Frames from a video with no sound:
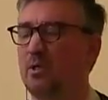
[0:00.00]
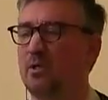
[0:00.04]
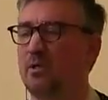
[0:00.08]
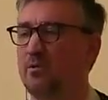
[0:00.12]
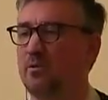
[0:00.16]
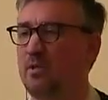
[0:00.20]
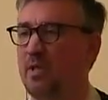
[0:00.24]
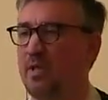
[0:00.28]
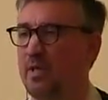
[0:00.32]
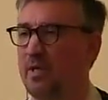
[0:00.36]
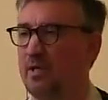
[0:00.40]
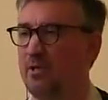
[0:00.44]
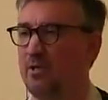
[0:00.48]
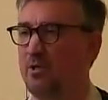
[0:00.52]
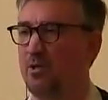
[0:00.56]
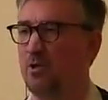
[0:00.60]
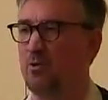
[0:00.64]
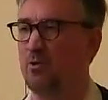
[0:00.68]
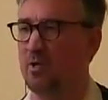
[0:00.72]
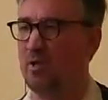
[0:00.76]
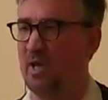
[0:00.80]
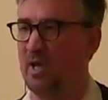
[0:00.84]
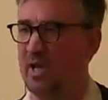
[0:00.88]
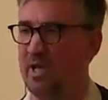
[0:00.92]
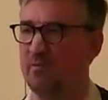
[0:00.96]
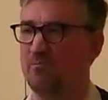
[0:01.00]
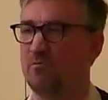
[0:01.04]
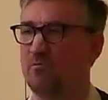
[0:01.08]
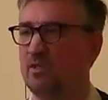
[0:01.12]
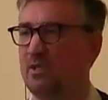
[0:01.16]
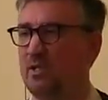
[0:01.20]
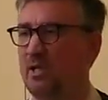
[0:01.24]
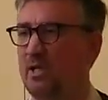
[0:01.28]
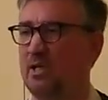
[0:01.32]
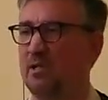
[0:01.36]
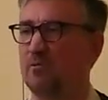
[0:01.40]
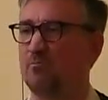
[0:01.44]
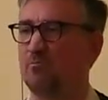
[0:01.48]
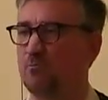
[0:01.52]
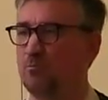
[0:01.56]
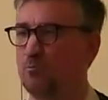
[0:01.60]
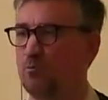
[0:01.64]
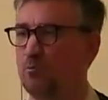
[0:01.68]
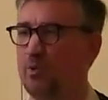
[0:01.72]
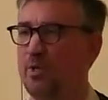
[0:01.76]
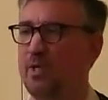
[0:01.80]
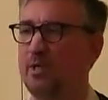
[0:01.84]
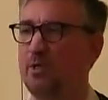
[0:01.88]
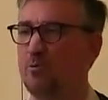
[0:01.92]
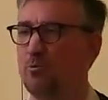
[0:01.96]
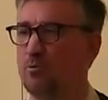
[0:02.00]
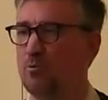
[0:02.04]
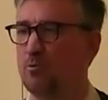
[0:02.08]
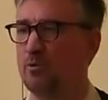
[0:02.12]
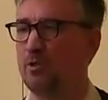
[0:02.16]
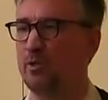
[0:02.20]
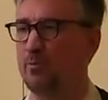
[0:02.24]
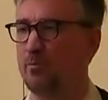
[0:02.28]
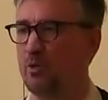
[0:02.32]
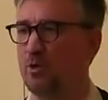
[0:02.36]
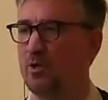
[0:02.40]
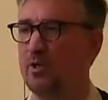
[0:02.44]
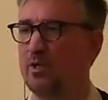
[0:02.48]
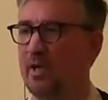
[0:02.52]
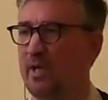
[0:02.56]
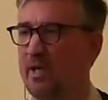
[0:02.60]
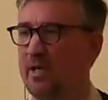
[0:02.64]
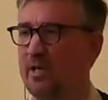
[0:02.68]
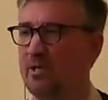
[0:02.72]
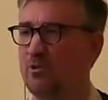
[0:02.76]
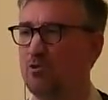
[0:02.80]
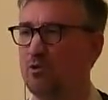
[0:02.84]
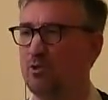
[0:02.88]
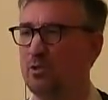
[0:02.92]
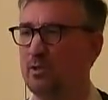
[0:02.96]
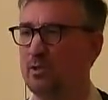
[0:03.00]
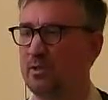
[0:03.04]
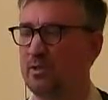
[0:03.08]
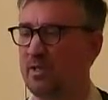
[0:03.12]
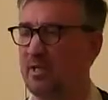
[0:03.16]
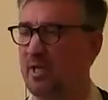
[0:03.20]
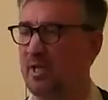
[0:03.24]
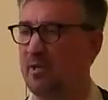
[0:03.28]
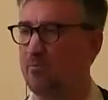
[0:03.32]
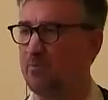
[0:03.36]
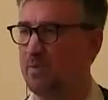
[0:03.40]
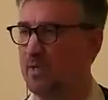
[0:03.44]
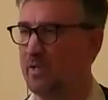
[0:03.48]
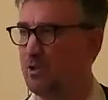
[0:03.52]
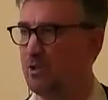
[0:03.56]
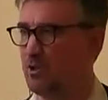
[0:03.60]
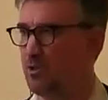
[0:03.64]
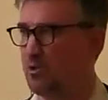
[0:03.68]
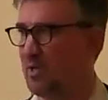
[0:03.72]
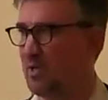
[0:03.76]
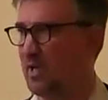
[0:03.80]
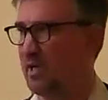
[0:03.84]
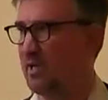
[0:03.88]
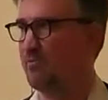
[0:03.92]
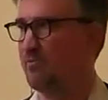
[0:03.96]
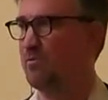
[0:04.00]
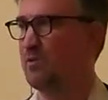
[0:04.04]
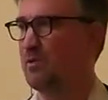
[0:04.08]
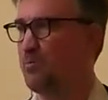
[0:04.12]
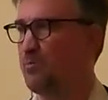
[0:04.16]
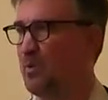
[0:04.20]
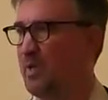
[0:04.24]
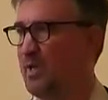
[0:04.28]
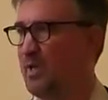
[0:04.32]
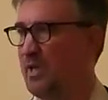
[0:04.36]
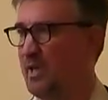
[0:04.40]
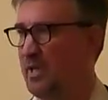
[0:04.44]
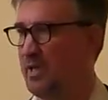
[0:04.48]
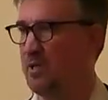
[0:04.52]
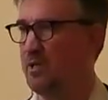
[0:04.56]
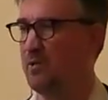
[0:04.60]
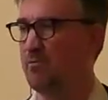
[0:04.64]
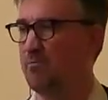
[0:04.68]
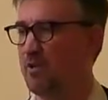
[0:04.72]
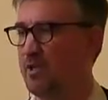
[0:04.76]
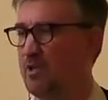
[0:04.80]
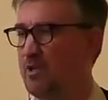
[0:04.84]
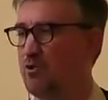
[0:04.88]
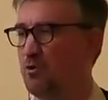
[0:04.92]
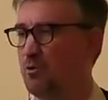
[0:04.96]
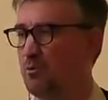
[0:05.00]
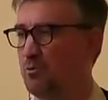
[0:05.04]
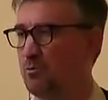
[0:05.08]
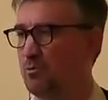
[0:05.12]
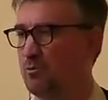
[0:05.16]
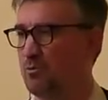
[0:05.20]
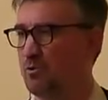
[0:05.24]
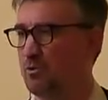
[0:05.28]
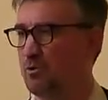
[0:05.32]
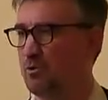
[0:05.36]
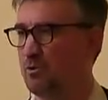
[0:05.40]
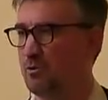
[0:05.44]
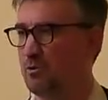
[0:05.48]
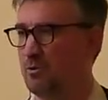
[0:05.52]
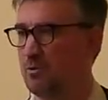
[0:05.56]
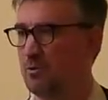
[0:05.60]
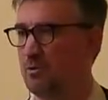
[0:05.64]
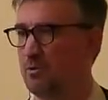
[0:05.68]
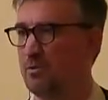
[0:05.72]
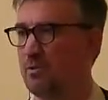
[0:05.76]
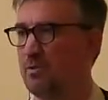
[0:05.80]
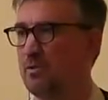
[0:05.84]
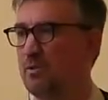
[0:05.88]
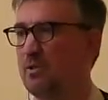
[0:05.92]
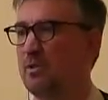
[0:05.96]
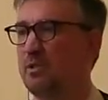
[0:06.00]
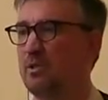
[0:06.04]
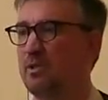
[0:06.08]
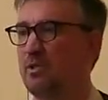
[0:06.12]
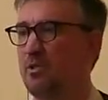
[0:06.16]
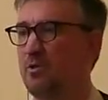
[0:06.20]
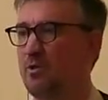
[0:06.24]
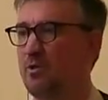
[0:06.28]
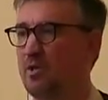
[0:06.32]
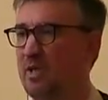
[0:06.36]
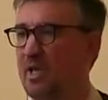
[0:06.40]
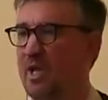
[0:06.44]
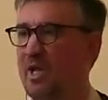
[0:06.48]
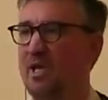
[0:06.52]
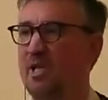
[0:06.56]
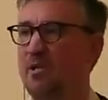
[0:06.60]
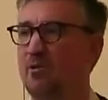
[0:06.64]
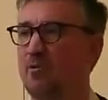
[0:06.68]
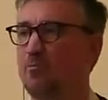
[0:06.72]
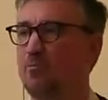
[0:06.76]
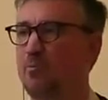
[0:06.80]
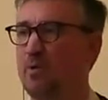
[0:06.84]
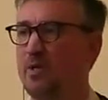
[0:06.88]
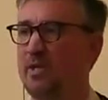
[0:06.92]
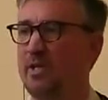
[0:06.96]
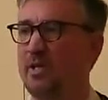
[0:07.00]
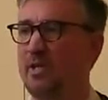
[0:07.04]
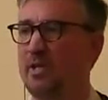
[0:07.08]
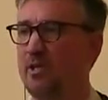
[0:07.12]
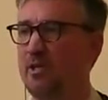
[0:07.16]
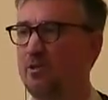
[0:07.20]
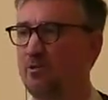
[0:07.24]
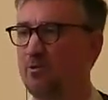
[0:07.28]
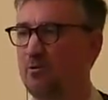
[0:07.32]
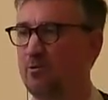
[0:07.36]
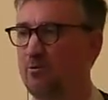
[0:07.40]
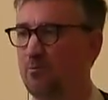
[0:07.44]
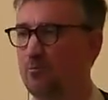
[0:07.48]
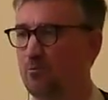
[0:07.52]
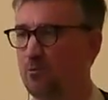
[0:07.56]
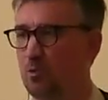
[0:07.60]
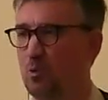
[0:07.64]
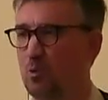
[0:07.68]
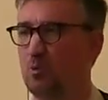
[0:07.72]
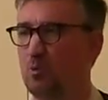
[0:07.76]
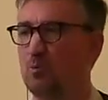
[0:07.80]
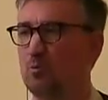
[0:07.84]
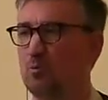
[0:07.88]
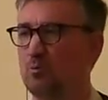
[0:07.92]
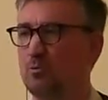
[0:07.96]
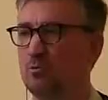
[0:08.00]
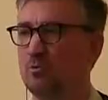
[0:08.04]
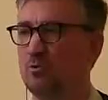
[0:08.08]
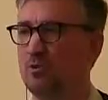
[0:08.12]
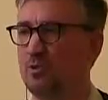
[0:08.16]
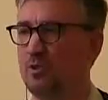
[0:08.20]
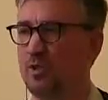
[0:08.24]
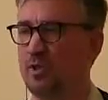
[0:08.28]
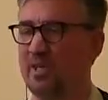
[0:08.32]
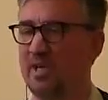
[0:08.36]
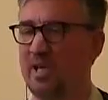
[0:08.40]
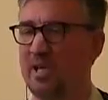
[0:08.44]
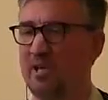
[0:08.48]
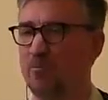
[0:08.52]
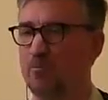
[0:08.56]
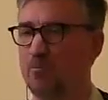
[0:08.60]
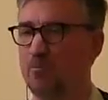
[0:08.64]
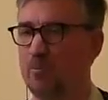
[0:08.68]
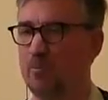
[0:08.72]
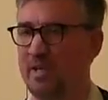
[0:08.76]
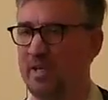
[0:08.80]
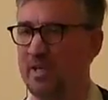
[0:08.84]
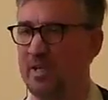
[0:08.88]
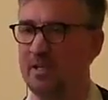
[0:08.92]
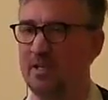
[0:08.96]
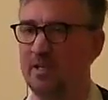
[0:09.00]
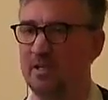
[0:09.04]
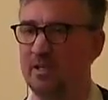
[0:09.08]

then you have to have real communication. And that means you have to be individuals. You can't be roles. You can't be